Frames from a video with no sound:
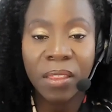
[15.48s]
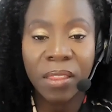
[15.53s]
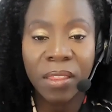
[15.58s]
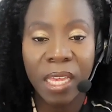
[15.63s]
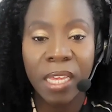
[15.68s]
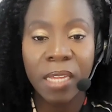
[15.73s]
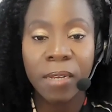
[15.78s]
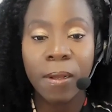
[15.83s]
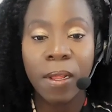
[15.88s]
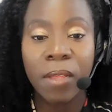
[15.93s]

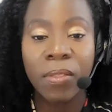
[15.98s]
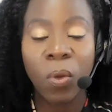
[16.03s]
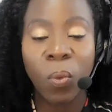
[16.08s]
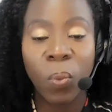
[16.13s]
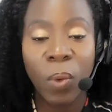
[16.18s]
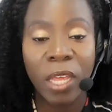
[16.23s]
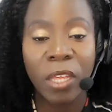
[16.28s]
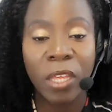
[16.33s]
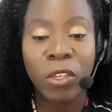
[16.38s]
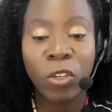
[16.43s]
then the
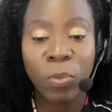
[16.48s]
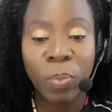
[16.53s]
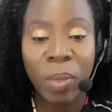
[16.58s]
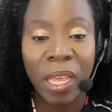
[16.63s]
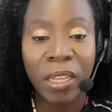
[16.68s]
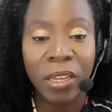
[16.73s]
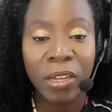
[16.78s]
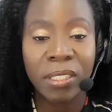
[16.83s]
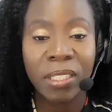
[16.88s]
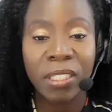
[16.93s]
way you
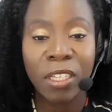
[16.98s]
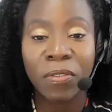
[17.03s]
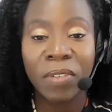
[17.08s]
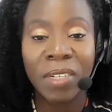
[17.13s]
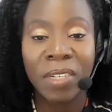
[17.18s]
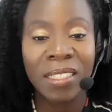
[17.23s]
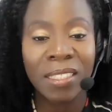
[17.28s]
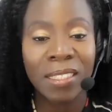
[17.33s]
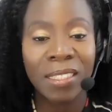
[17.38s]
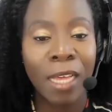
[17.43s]
pay yourself
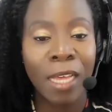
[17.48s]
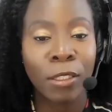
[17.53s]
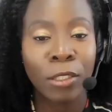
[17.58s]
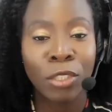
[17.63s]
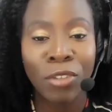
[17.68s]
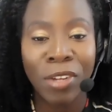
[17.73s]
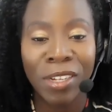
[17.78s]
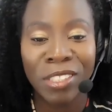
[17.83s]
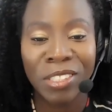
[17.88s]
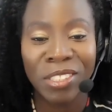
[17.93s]
is not
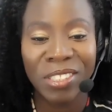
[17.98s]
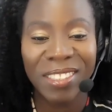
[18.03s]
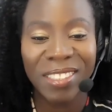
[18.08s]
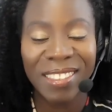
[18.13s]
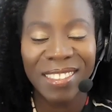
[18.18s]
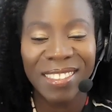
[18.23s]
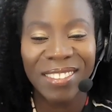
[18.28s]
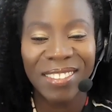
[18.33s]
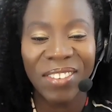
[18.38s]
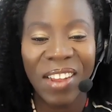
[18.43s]
structured,
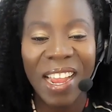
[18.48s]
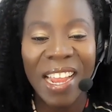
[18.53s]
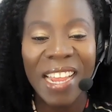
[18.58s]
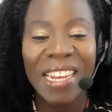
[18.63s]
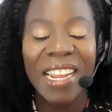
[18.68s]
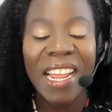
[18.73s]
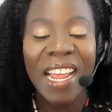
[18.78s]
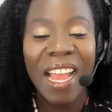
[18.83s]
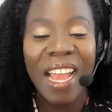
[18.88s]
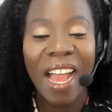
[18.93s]

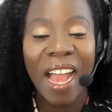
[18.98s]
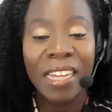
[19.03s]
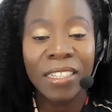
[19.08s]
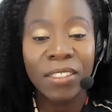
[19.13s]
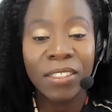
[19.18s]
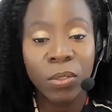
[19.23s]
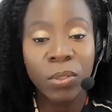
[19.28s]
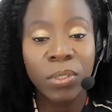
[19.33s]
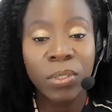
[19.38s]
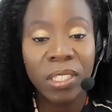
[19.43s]
right?
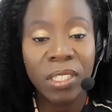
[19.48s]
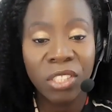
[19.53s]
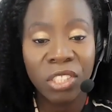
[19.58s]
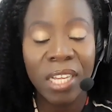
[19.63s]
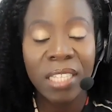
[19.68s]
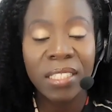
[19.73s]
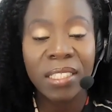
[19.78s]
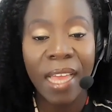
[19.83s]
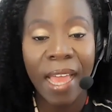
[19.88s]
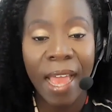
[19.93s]
I do
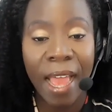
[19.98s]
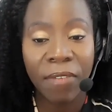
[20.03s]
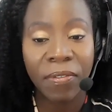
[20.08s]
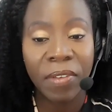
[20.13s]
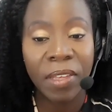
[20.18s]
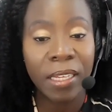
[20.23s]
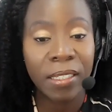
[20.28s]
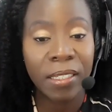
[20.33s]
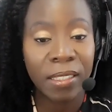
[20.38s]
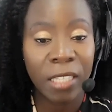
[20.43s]
suggest
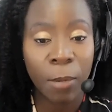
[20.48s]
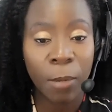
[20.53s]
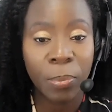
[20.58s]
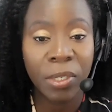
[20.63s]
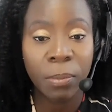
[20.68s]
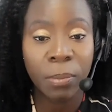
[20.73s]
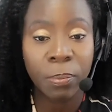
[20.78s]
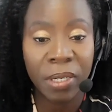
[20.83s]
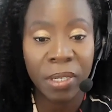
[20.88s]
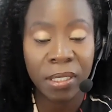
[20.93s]
having a
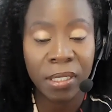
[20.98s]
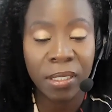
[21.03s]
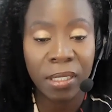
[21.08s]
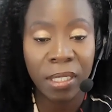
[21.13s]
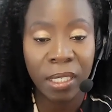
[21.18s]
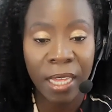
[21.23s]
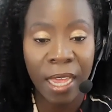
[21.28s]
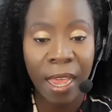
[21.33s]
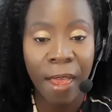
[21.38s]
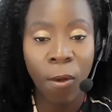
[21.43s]
separate
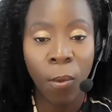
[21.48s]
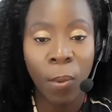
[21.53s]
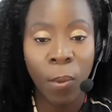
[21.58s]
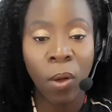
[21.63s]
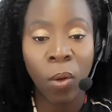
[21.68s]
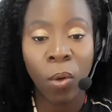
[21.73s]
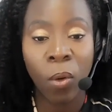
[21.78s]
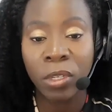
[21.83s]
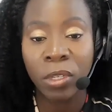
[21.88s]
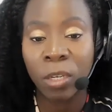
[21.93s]
business account
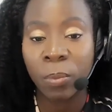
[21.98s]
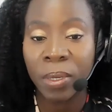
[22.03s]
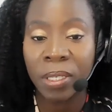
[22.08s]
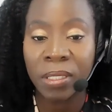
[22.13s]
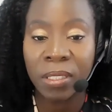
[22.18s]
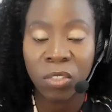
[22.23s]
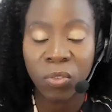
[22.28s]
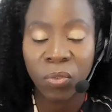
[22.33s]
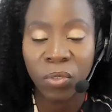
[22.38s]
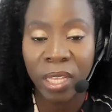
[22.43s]
where all your
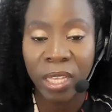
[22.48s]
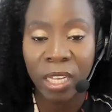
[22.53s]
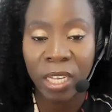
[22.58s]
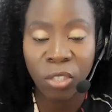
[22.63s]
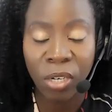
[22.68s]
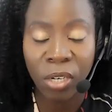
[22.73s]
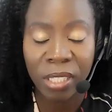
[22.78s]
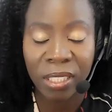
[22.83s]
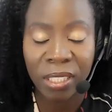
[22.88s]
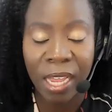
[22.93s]
business
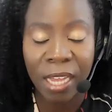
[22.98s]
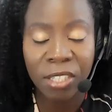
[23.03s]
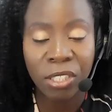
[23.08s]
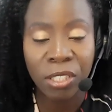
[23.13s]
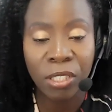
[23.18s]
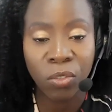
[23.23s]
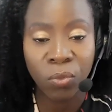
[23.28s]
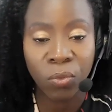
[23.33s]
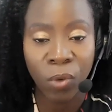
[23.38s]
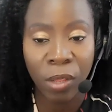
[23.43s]
related
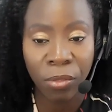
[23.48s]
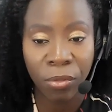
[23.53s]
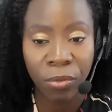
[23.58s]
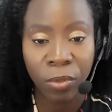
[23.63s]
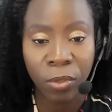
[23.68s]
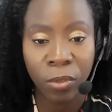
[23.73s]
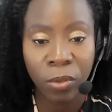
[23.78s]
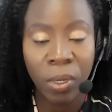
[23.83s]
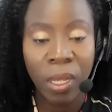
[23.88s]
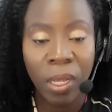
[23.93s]
transactions run
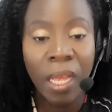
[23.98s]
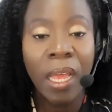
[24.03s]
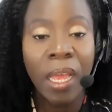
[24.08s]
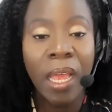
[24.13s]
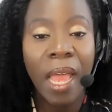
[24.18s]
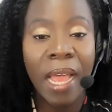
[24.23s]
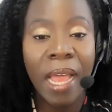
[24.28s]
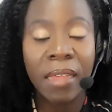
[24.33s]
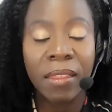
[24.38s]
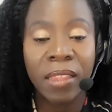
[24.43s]
through.
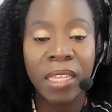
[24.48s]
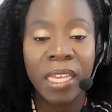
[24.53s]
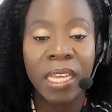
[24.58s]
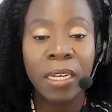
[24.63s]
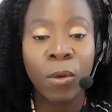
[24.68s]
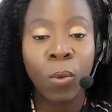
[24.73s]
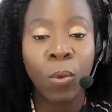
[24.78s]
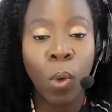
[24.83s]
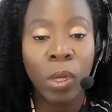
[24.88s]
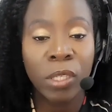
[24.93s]
And
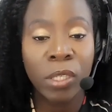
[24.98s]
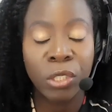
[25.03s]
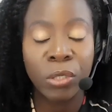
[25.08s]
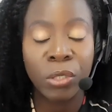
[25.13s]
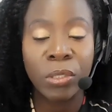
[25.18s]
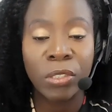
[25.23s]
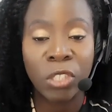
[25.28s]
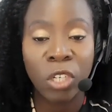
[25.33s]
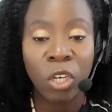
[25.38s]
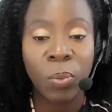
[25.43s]
then once
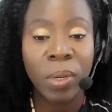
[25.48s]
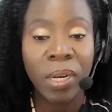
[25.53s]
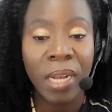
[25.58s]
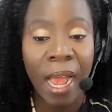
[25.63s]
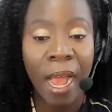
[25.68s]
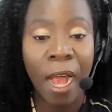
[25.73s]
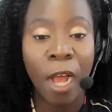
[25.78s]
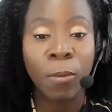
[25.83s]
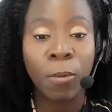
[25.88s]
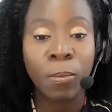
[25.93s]
you determine
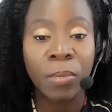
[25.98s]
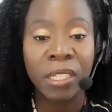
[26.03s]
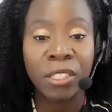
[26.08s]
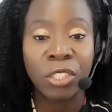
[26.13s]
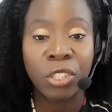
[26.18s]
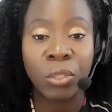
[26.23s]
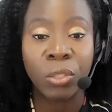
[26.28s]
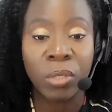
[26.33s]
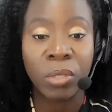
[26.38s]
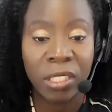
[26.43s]
how
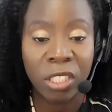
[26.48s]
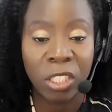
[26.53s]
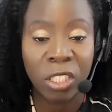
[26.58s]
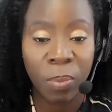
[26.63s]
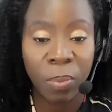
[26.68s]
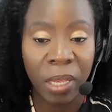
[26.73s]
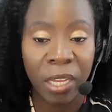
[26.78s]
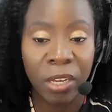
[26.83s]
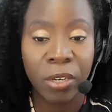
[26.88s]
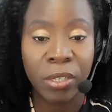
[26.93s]
much you need
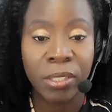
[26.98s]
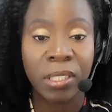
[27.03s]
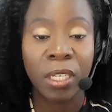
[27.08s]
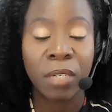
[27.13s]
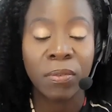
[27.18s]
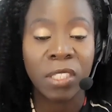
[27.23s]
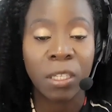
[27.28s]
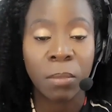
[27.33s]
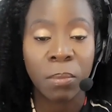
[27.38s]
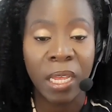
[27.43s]
to pay
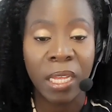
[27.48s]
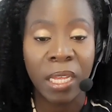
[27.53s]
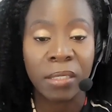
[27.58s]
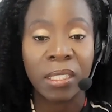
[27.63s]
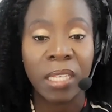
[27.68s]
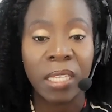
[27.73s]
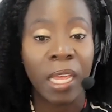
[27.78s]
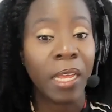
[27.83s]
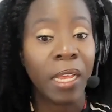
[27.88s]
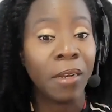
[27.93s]
yourself to
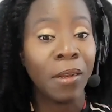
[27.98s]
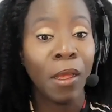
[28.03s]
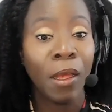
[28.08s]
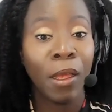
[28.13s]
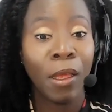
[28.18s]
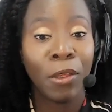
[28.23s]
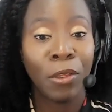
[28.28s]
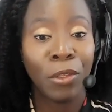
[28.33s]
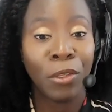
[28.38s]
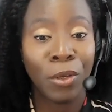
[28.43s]
maintain
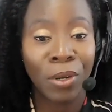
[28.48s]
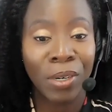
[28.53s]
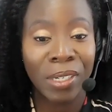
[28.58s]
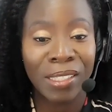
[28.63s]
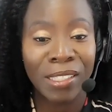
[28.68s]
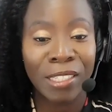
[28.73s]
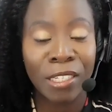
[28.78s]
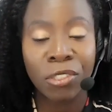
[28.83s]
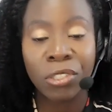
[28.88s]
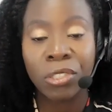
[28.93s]
your
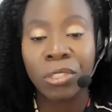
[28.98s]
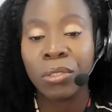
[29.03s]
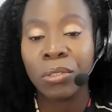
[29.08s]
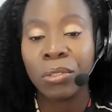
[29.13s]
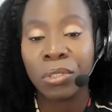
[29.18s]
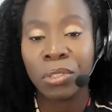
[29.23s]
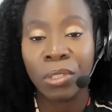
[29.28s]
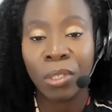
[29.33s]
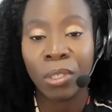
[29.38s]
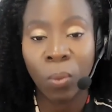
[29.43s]

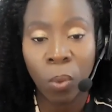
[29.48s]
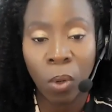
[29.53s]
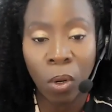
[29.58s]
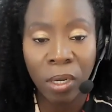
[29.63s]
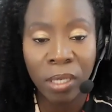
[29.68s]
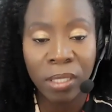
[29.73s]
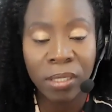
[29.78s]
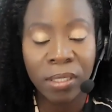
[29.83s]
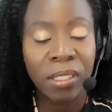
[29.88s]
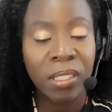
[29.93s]
essentials, your
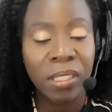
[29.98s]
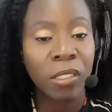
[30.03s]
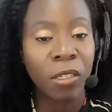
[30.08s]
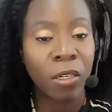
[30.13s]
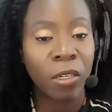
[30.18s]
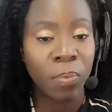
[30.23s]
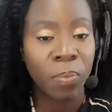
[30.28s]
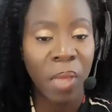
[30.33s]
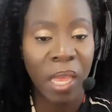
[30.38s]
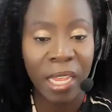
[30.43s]
wants,
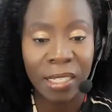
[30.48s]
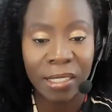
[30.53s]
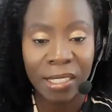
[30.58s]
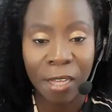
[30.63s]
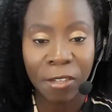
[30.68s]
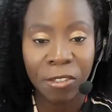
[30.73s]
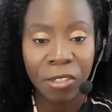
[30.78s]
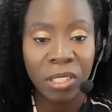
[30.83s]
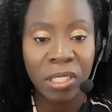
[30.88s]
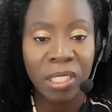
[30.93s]
you're paying
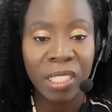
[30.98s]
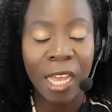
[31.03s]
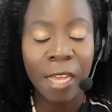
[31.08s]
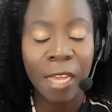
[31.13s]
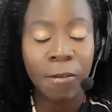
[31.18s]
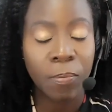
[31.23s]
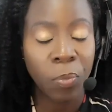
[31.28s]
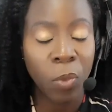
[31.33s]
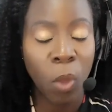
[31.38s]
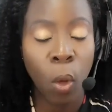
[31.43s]
down your
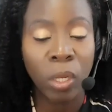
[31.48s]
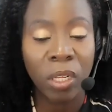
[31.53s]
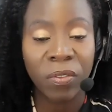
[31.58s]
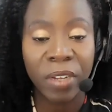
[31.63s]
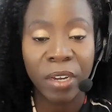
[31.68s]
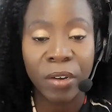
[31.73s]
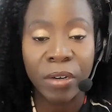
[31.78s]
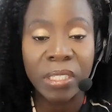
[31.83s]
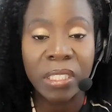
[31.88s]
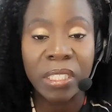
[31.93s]
debt, all the
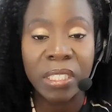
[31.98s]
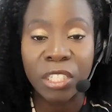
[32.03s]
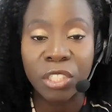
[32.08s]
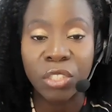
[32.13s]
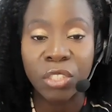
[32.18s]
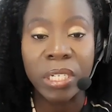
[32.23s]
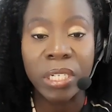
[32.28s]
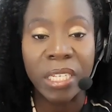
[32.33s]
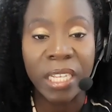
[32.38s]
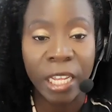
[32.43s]
various
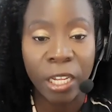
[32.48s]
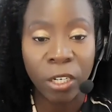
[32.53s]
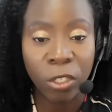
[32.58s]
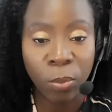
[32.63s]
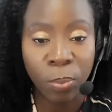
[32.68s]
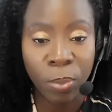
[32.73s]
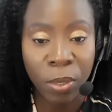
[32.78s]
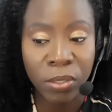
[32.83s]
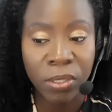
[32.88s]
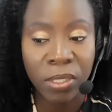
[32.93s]
things you need to
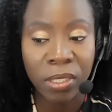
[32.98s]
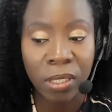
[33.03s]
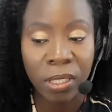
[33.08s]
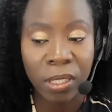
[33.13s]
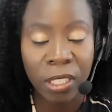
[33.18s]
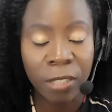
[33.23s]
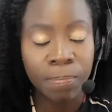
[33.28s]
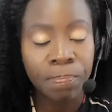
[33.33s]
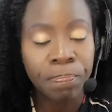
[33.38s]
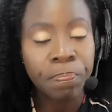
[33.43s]
handle
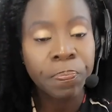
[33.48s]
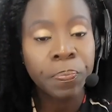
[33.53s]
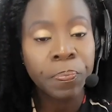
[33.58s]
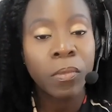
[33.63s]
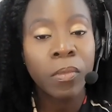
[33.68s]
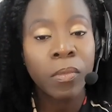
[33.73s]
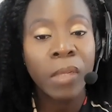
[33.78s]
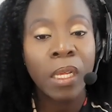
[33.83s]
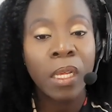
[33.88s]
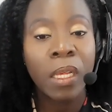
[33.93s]
personally,
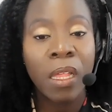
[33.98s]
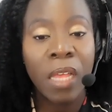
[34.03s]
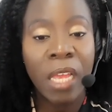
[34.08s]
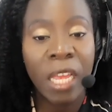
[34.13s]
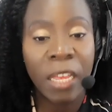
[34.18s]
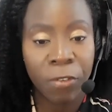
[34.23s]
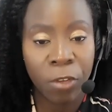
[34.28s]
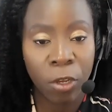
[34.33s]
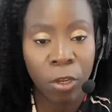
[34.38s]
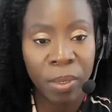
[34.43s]

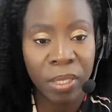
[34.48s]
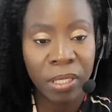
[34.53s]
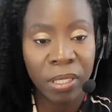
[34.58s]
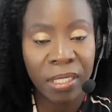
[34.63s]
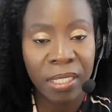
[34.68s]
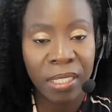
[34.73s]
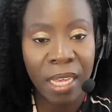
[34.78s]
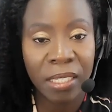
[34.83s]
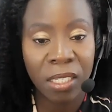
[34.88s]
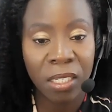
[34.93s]
if your
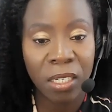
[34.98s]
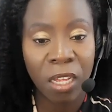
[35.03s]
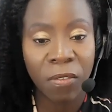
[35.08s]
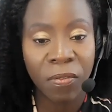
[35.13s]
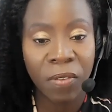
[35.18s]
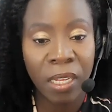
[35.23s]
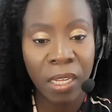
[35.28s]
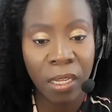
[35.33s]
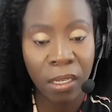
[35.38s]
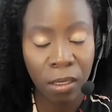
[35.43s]
business has
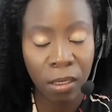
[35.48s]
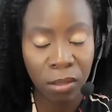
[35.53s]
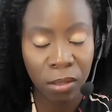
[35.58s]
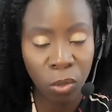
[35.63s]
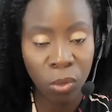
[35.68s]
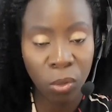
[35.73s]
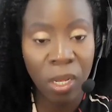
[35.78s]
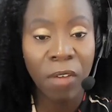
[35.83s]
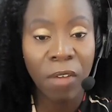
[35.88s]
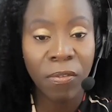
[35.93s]
enough
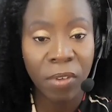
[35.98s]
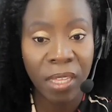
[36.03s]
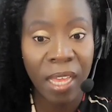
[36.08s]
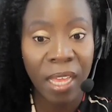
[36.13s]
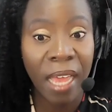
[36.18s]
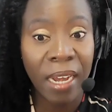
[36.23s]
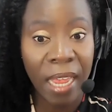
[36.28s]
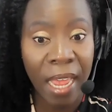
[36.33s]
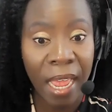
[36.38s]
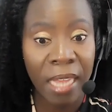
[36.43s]
to cover
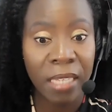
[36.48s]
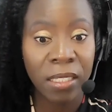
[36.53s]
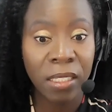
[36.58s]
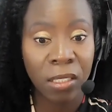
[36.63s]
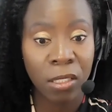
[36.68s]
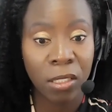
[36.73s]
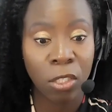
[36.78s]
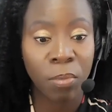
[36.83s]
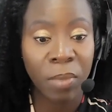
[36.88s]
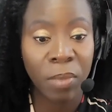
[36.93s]
that and
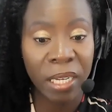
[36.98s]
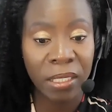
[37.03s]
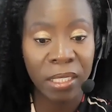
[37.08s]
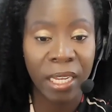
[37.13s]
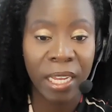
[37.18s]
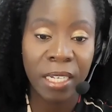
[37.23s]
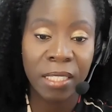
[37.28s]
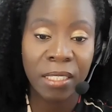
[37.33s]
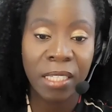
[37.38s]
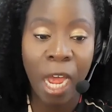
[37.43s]
still
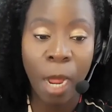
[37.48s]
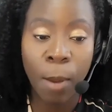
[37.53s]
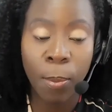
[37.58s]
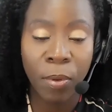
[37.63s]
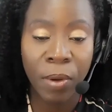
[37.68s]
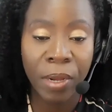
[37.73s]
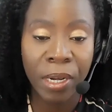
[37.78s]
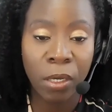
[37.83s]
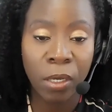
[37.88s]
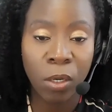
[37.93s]
maintain its
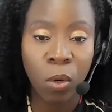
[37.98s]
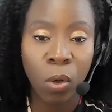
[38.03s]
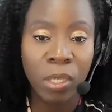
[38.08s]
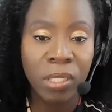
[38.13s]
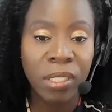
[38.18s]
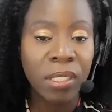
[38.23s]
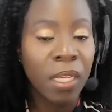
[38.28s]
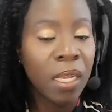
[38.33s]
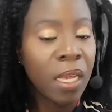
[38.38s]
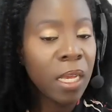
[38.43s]
operating
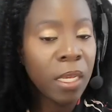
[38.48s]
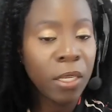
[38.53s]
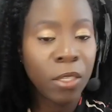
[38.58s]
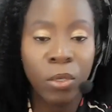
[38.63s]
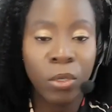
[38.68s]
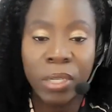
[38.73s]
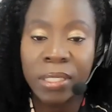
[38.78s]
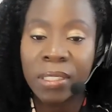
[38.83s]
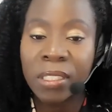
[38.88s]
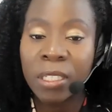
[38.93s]
costs,
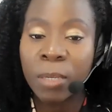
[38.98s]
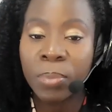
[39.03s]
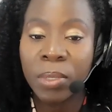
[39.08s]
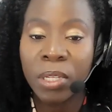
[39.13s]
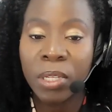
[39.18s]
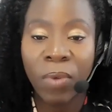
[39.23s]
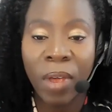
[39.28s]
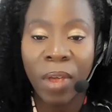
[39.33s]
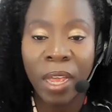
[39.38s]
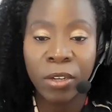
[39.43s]
you can
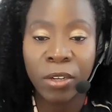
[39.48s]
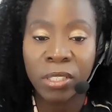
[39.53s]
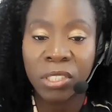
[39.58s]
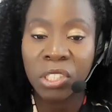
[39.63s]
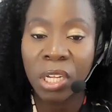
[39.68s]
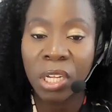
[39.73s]
simply write